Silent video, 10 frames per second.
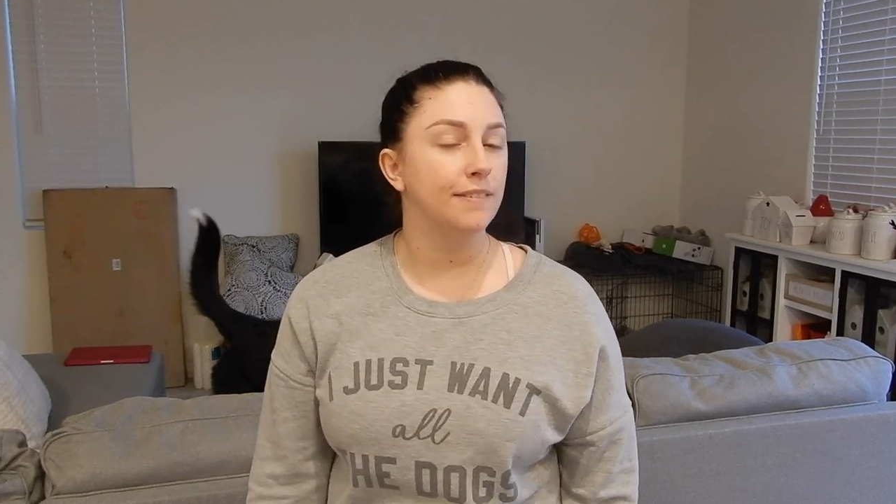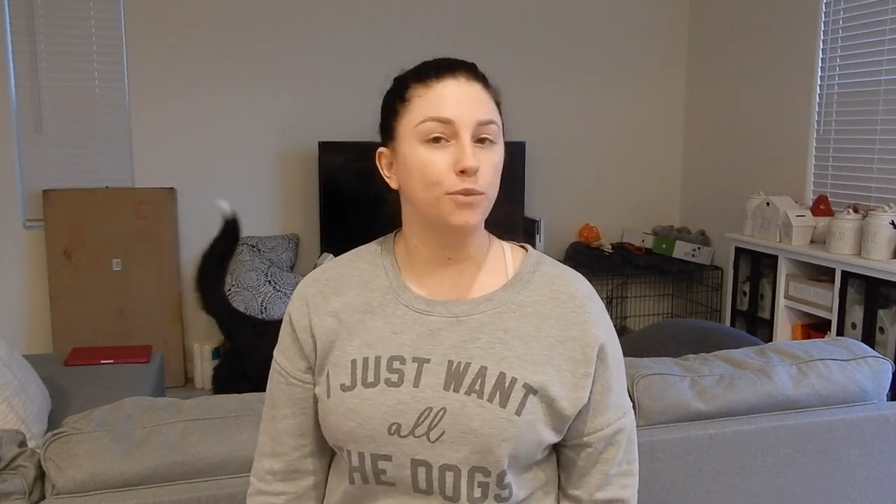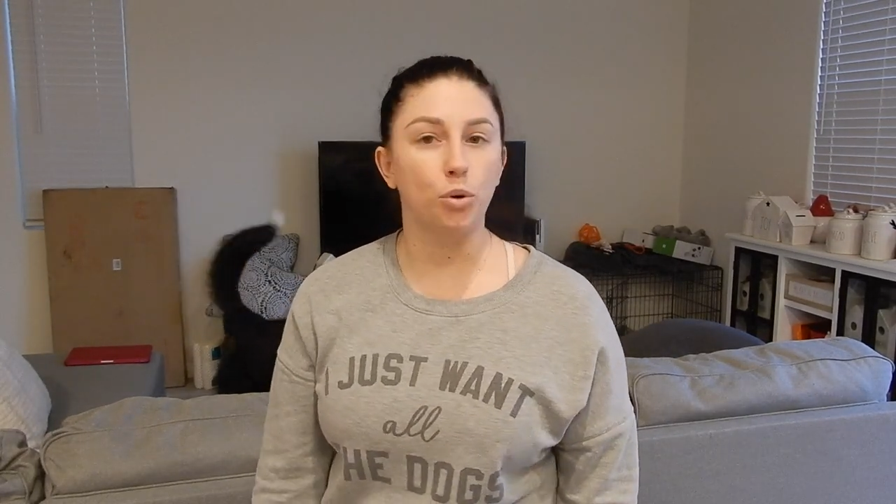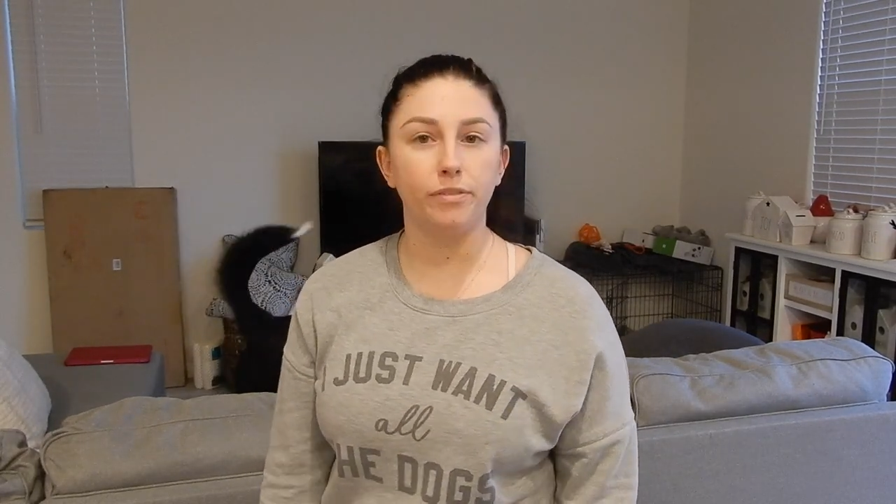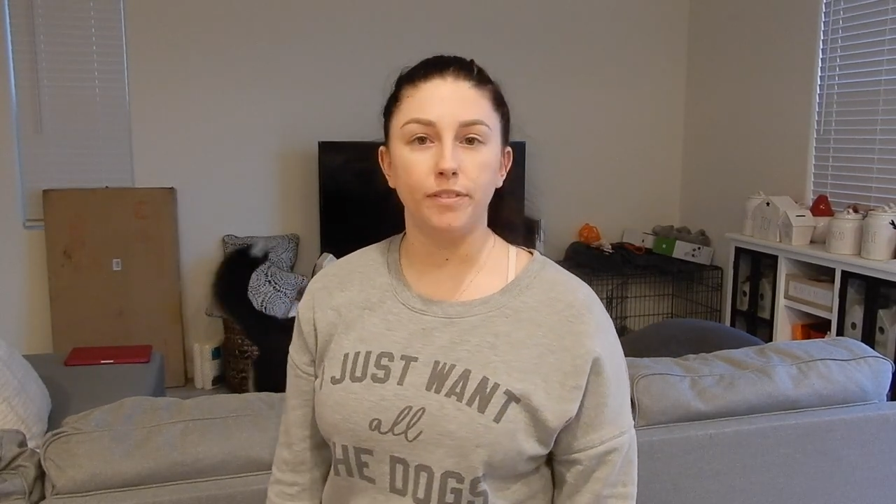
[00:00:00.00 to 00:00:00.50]

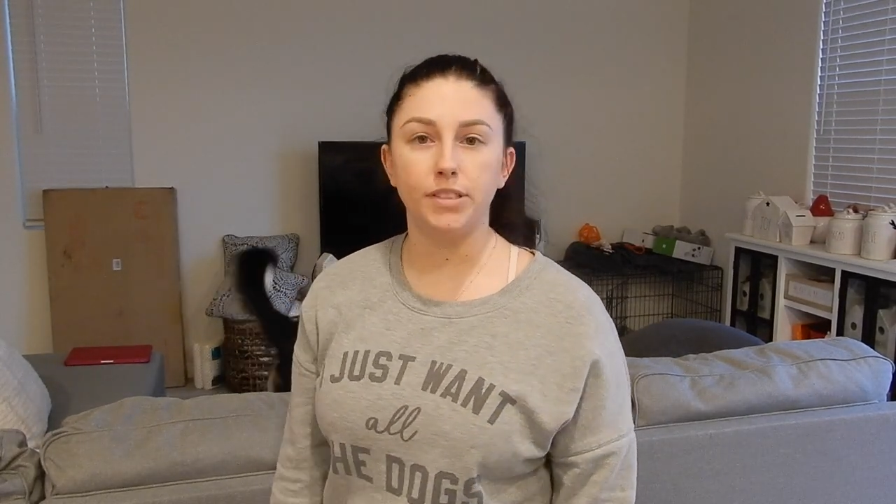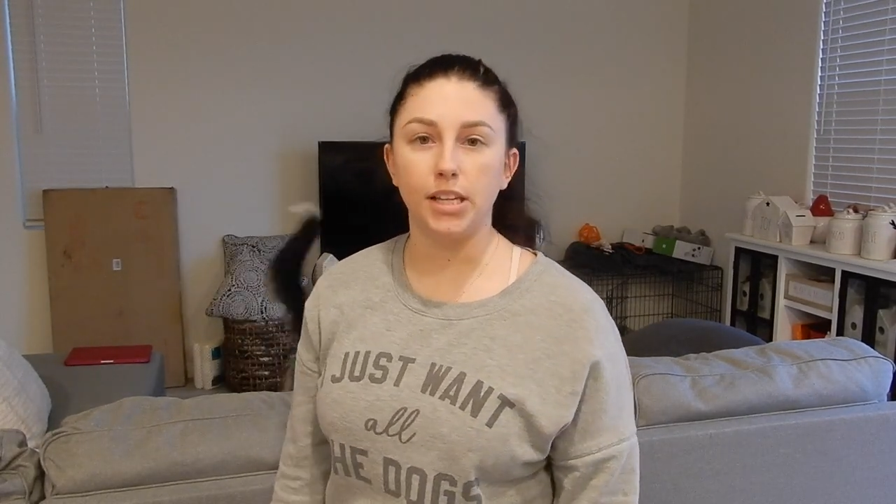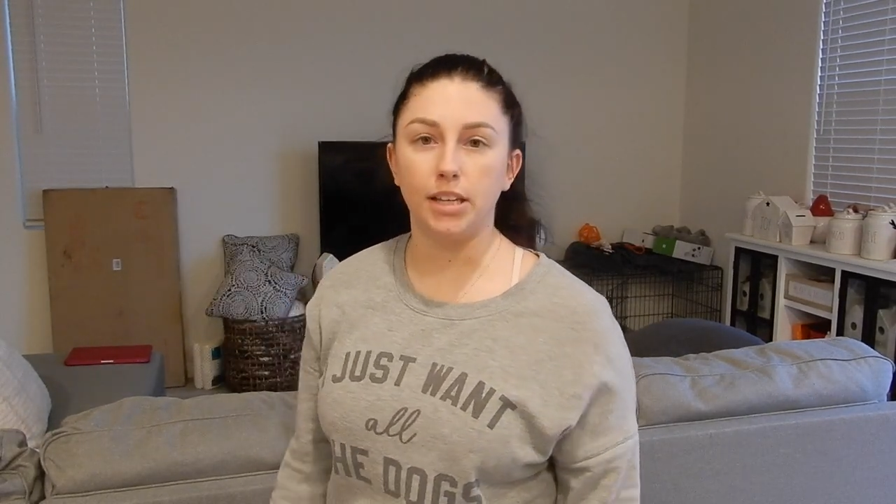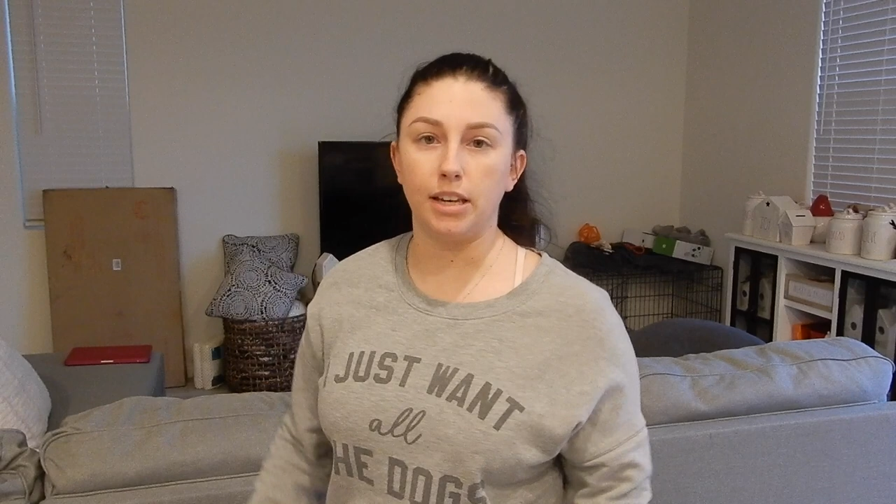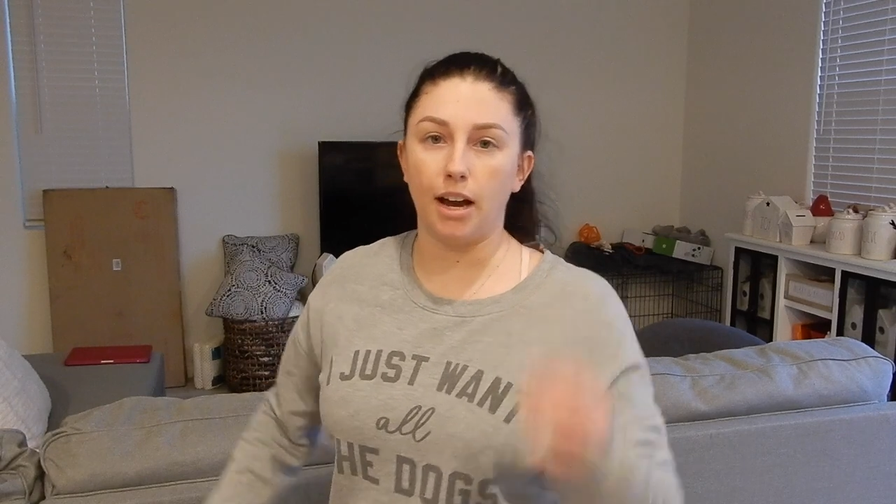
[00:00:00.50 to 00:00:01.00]

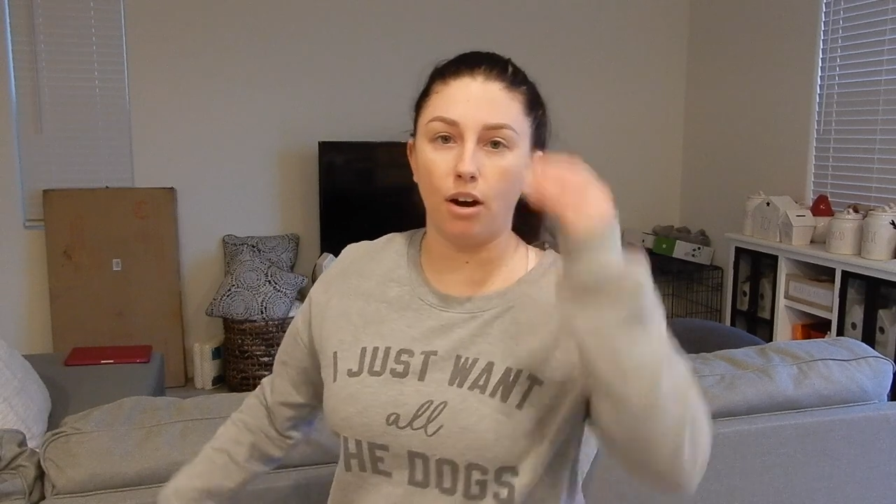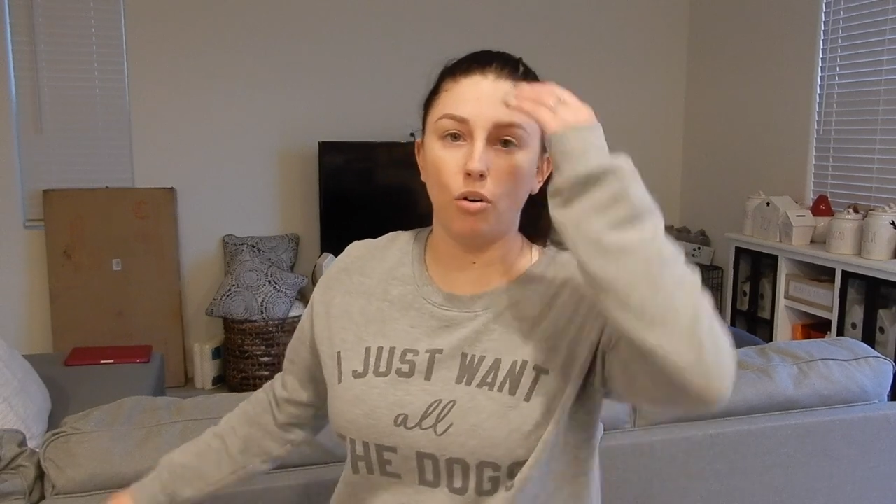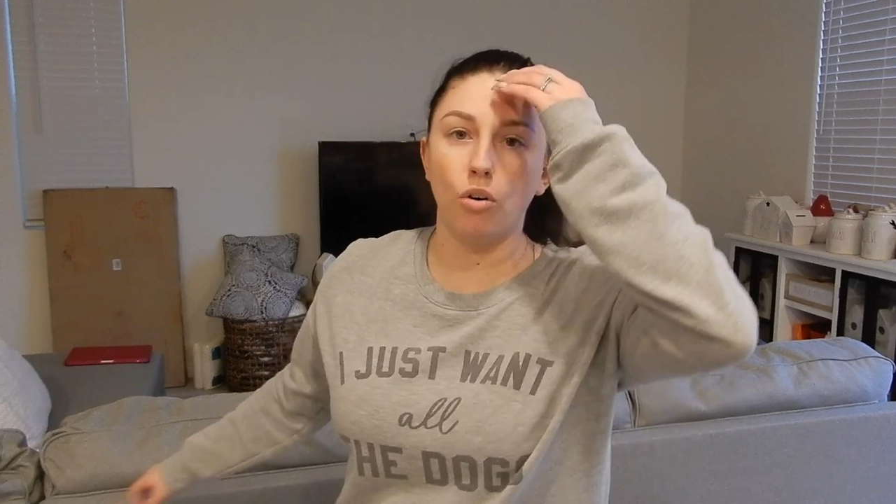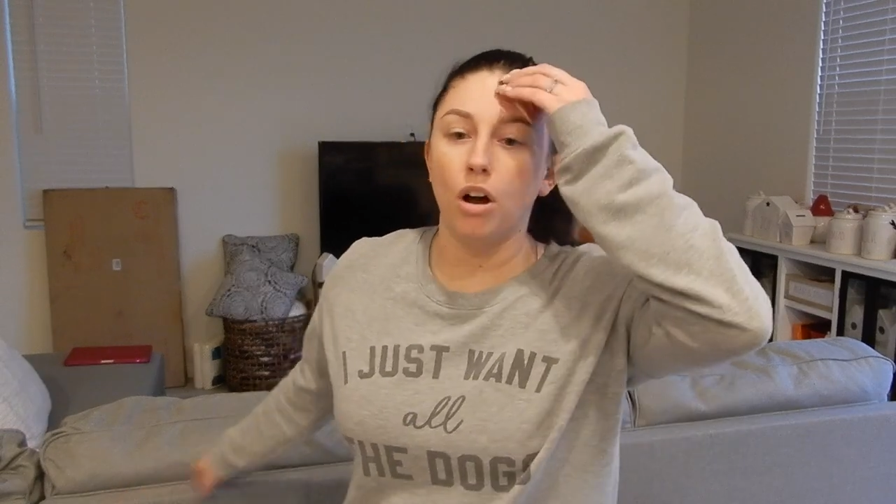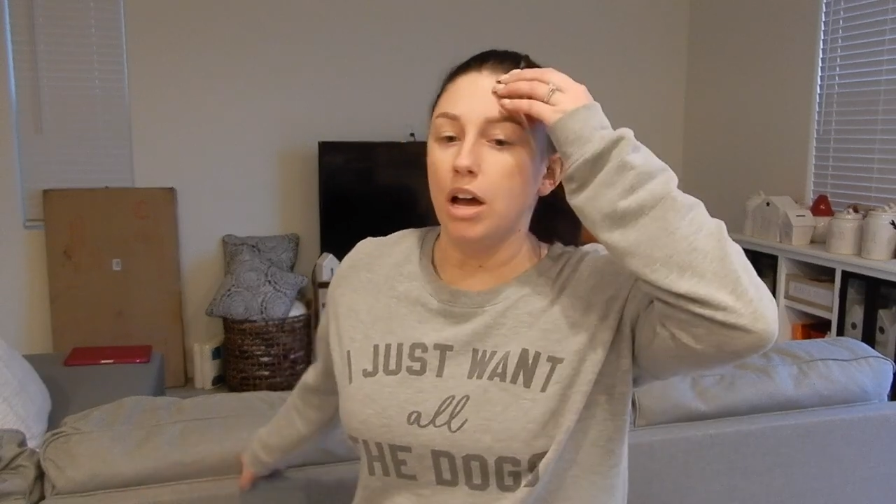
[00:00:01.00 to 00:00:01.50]
4.15
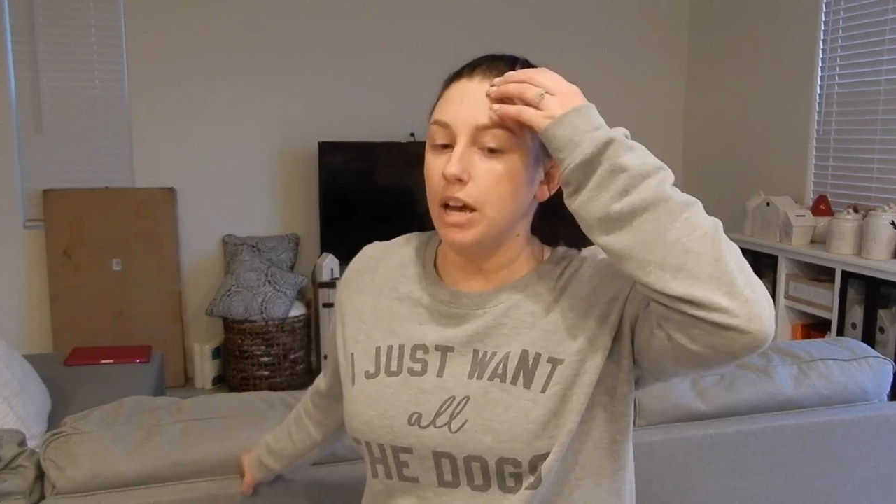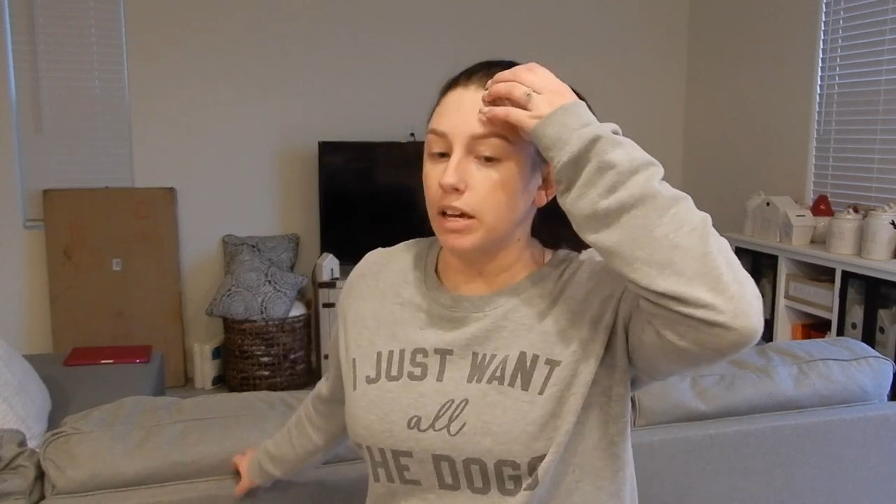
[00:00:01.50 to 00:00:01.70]
now.